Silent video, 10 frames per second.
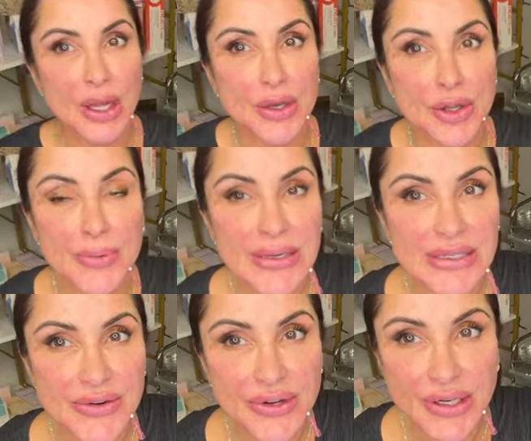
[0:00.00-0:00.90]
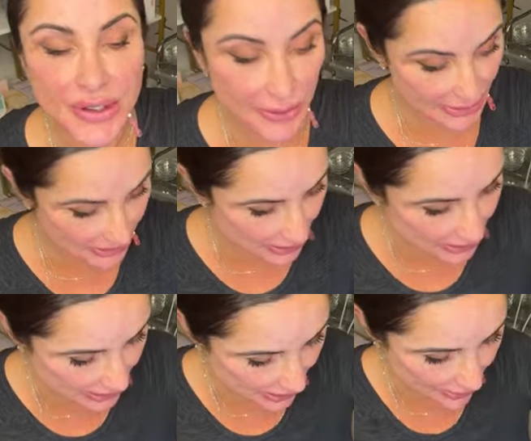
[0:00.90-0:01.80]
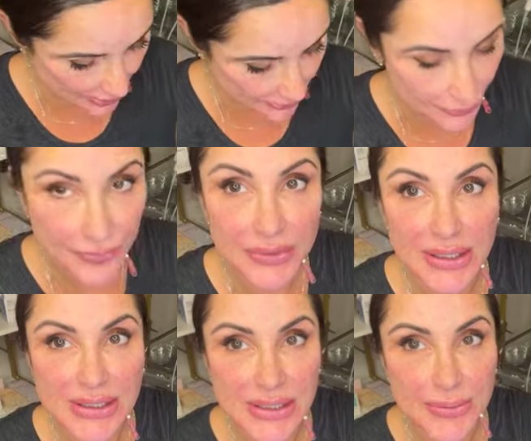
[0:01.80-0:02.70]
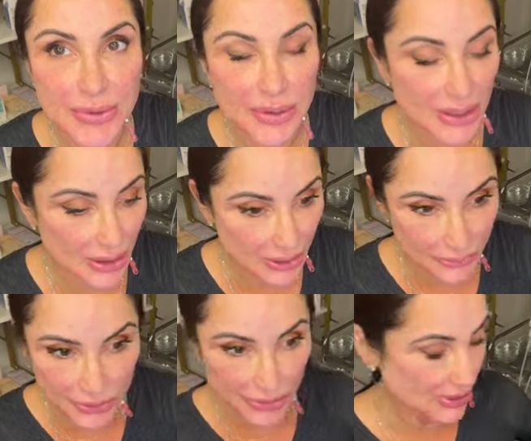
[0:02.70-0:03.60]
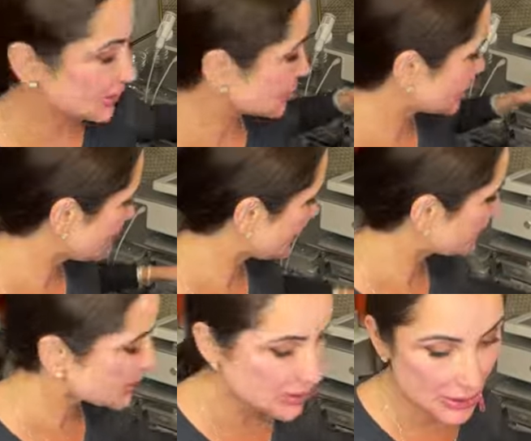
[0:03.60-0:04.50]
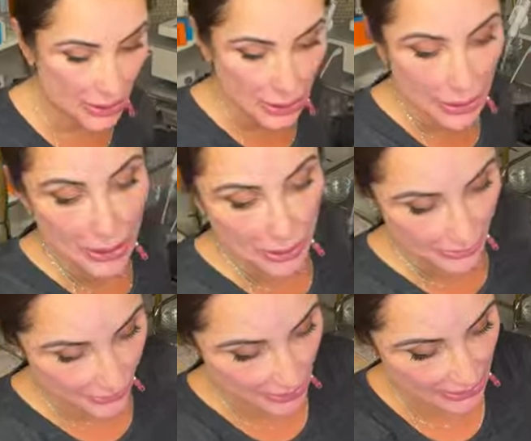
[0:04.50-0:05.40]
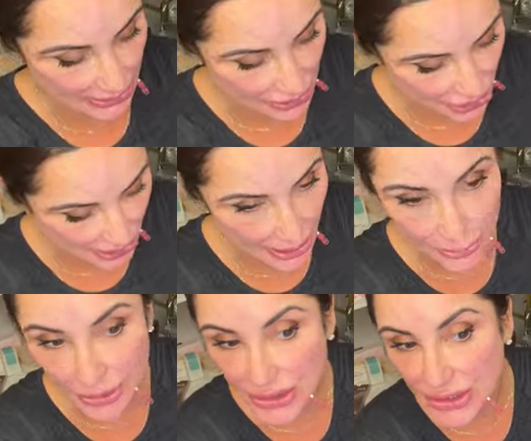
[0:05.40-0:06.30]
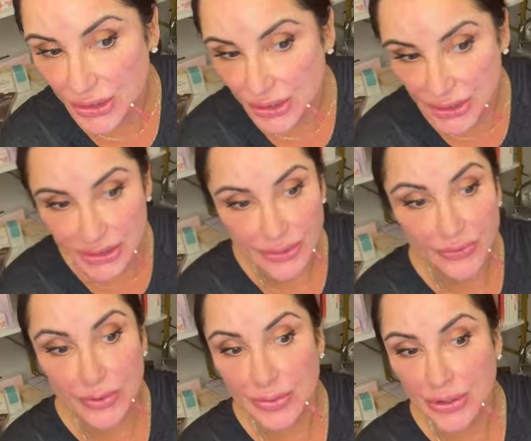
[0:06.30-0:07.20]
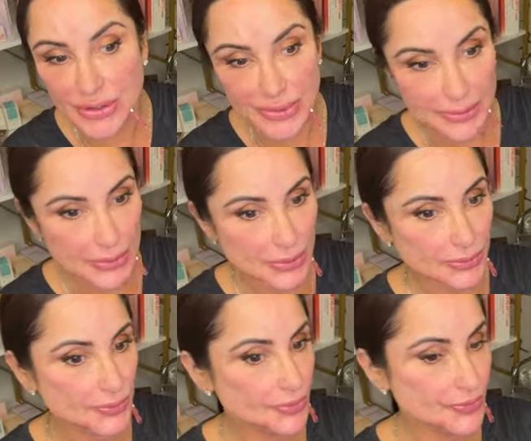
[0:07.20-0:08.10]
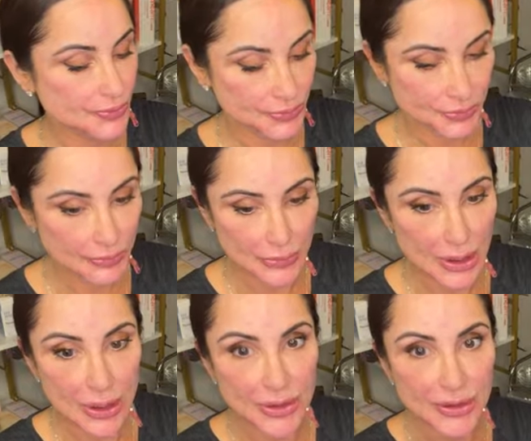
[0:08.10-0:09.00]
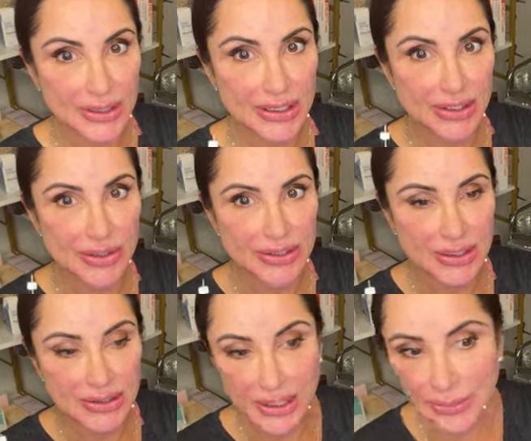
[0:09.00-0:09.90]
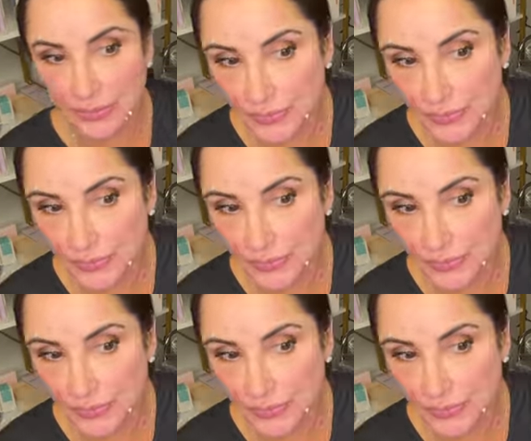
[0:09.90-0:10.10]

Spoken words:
Nobody's ever gonna know I did this either. That's the beauty of doing these treatments. They're lunchtime procedures for most people. There is no downtime.